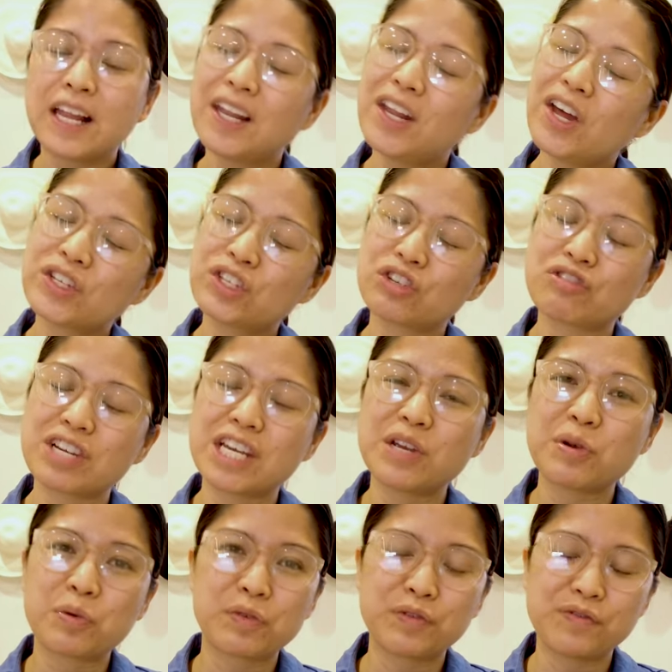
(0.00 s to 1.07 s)

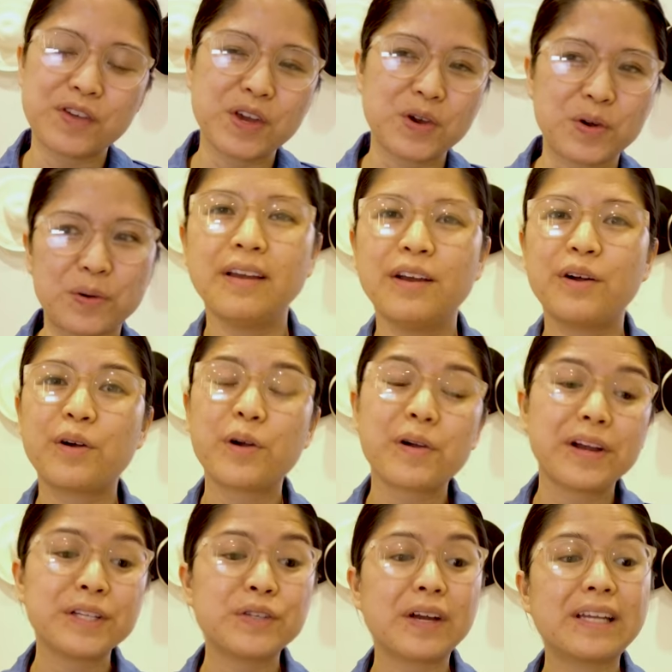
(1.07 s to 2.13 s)
luxury review. All
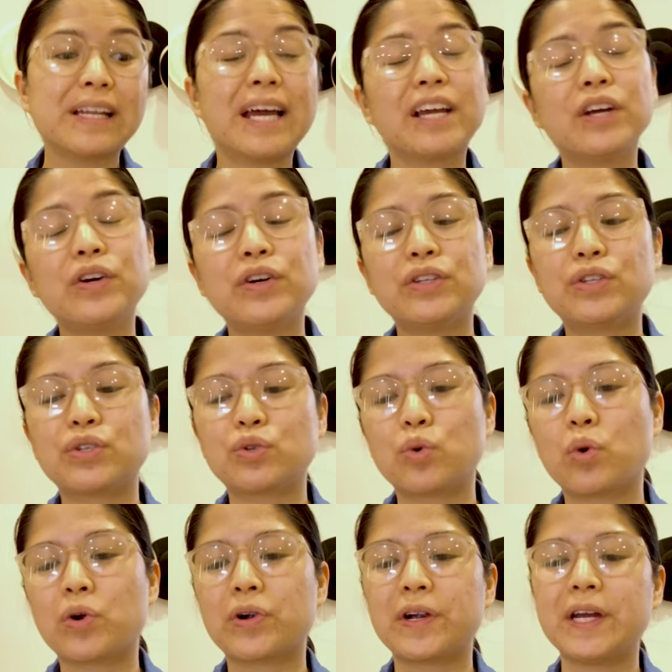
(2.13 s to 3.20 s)
right, so I like a good
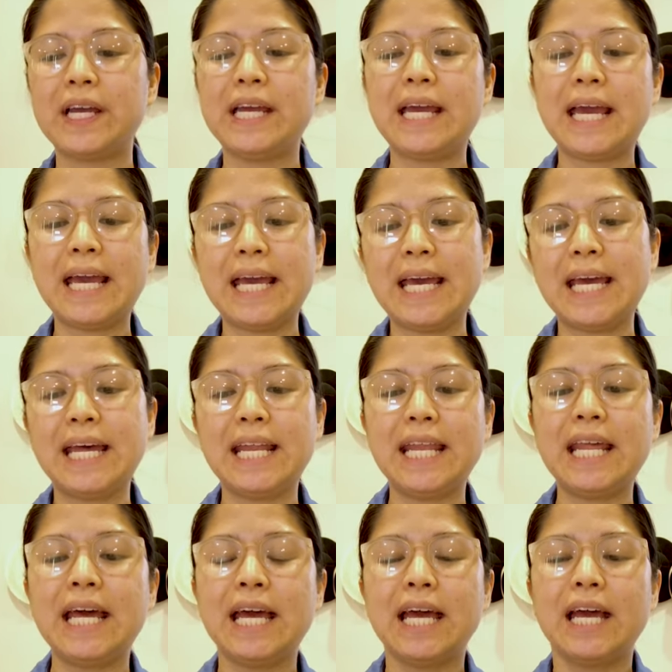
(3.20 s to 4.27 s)
story,
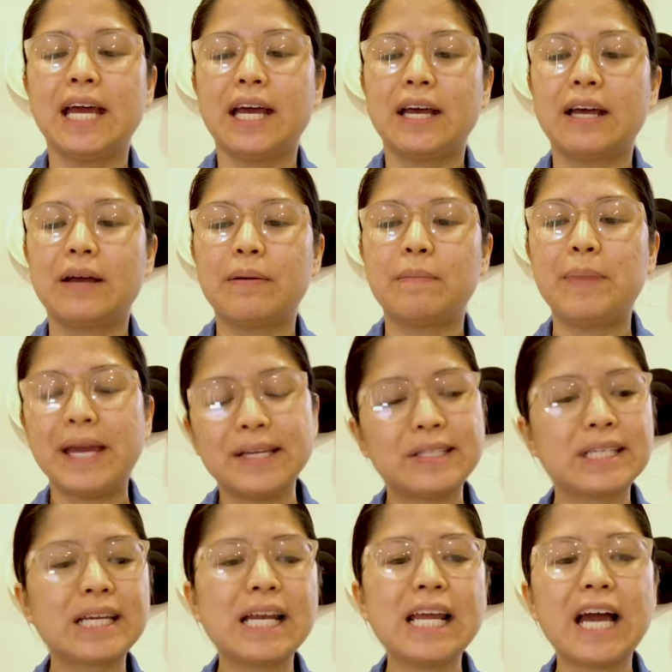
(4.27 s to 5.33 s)
and
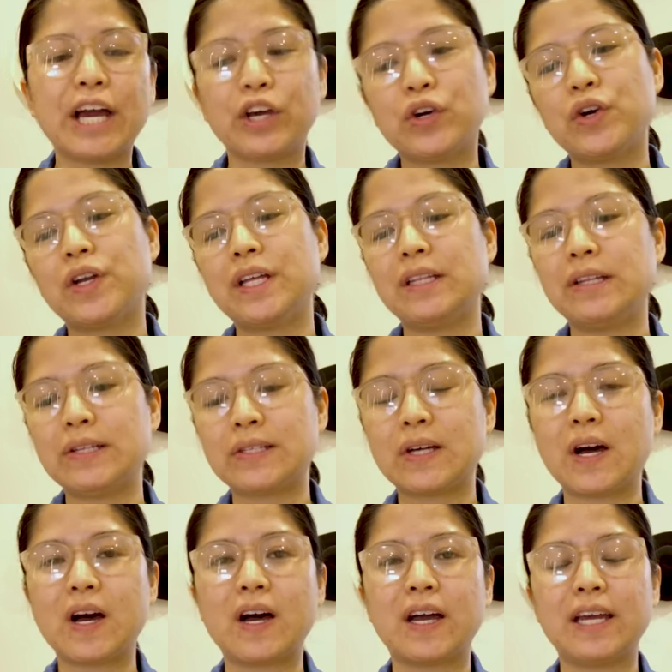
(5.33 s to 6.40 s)
basically I couldn't
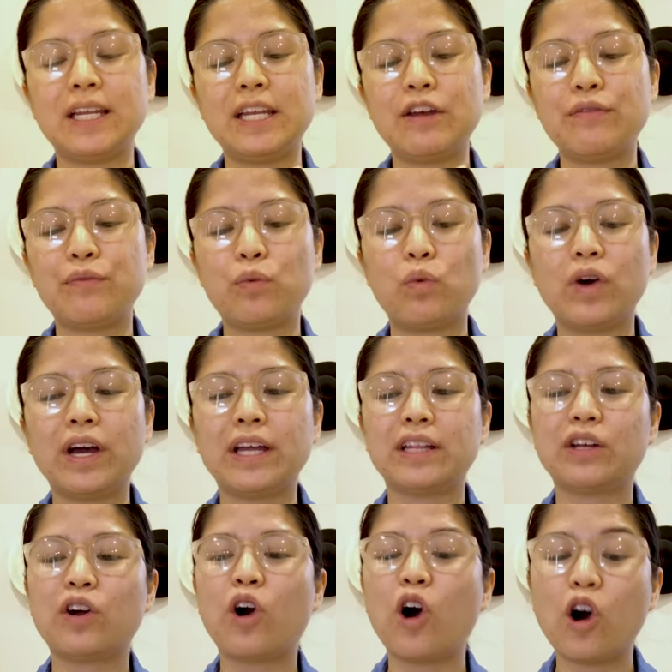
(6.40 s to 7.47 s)
decide if
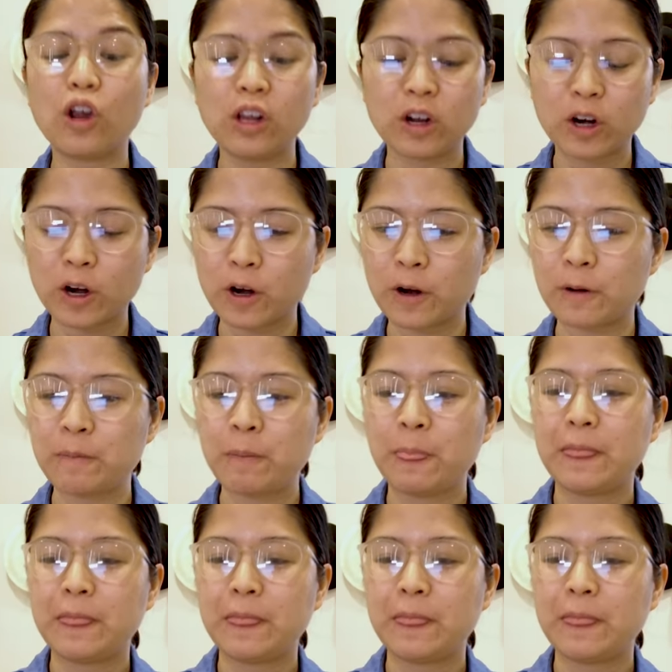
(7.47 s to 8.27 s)
what color